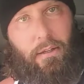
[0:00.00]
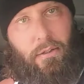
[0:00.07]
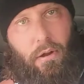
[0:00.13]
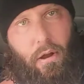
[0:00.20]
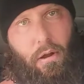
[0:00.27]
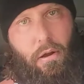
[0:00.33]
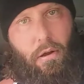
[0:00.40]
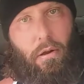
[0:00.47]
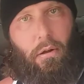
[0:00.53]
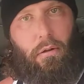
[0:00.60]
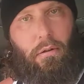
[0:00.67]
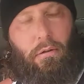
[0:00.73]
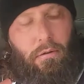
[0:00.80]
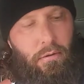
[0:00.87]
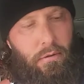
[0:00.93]
That's
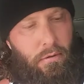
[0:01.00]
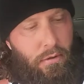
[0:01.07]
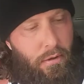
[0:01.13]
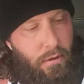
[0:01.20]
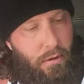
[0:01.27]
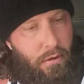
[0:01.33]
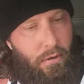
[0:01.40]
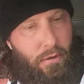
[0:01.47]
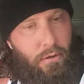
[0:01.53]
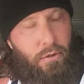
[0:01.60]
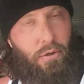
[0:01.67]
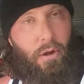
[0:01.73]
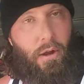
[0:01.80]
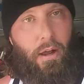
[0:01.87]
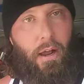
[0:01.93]
all.
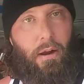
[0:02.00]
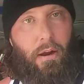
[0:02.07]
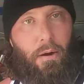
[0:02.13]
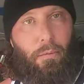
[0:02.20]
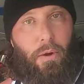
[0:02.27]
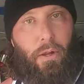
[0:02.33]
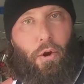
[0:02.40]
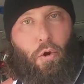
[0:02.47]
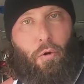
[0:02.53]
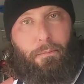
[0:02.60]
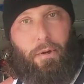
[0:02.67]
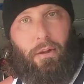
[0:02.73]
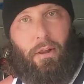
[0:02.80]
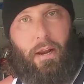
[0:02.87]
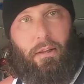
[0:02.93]
So I, I really
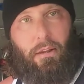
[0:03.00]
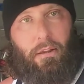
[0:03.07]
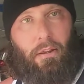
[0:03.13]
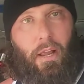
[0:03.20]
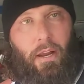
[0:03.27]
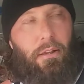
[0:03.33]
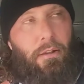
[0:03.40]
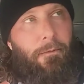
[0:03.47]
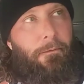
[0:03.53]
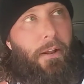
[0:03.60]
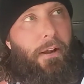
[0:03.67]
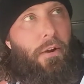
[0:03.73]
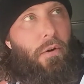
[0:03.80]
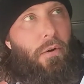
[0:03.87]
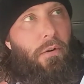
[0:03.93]
hope you like like the
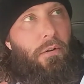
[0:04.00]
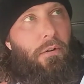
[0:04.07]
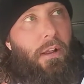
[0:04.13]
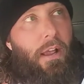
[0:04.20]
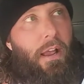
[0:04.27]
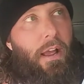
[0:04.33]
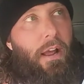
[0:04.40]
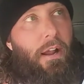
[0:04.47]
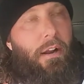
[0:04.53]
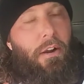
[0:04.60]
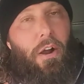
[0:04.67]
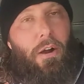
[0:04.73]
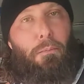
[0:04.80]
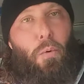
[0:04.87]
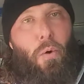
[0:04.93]
video, and
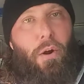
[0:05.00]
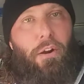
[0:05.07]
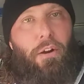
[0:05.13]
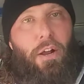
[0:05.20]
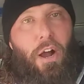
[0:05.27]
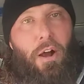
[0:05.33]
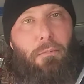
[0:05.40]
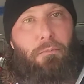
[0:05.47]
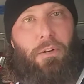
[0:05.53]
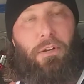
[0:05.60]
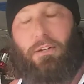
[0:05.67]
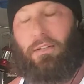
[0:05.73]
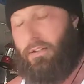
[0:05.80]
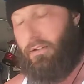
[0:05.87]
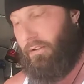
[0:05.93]
I got more to come
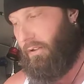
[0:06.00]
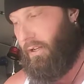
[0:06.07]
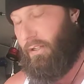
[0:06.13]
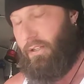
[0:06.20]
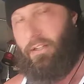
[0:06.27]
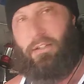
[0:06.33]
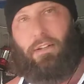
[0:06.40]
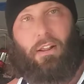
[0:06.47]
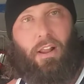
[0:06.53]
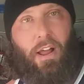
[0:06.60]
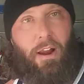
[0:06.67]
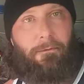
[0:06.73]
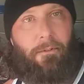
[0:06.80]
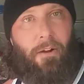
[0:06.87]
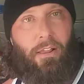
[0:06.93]
because this is the
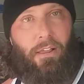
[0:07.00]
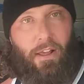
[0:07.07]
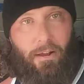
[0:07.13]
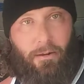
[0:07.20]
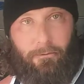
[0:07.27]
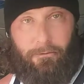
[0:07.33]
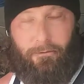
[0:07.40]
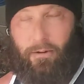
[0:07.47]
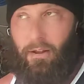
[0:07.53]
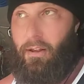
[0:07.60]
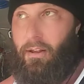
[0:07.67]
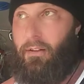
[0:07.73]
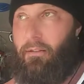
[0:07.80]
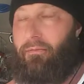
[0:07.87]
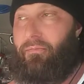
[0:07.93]
life I live.
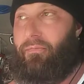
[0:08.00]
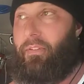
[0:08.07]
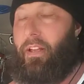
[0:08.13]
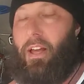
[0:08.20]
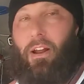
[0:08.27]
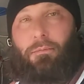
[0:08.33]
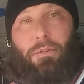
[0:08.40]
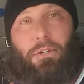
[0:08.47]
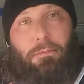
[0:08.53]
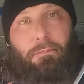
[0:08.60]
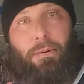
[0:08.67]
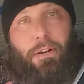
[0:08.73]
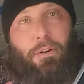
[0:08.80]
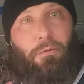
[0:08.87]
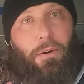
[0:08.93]
And I'm
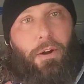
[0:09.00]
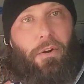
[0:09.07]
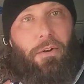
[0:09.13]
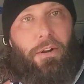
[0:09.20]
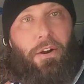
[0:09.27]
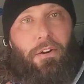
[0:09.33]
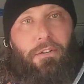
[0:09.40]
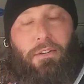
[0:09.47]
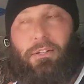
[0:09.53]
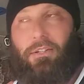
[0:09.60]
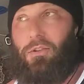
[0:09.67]
just being real here.